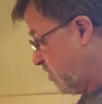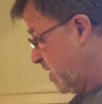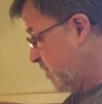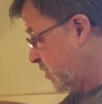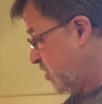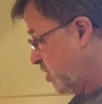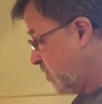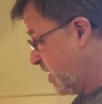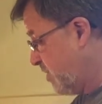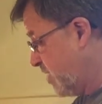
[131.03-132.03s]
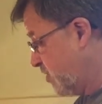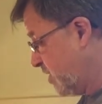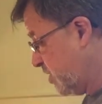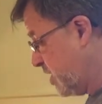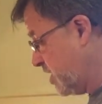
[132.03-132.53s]
maple syrup, and I might want to
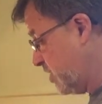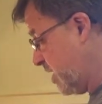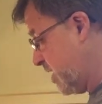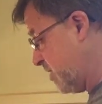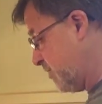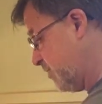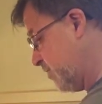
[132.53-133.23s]
change that.